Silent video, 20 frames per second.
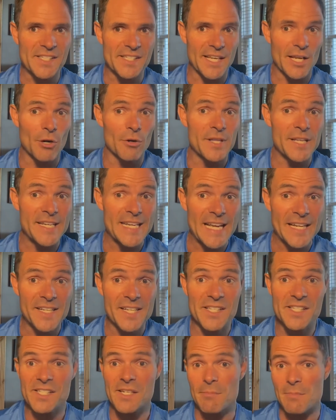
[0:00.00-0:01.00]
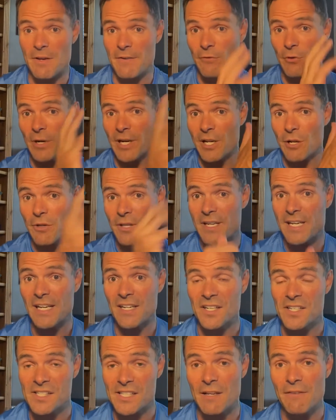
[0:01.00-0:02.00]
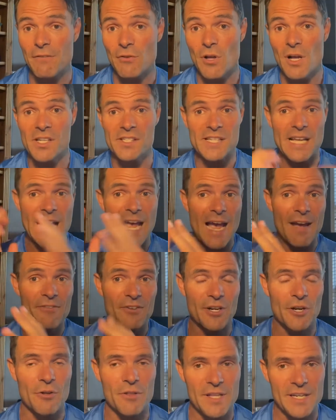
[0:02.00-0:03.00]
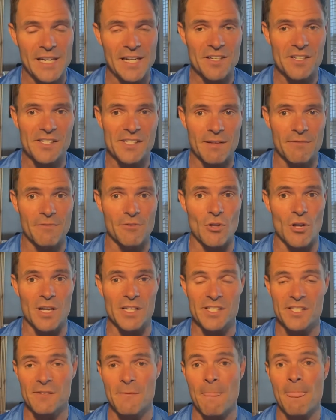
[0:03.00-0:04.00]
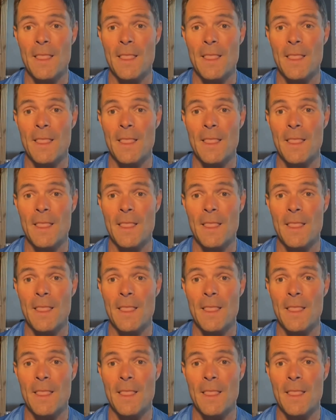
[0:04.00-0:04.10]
To go to the dentist, before I go to the dentist, I floss. After I go to the dentist, I floss.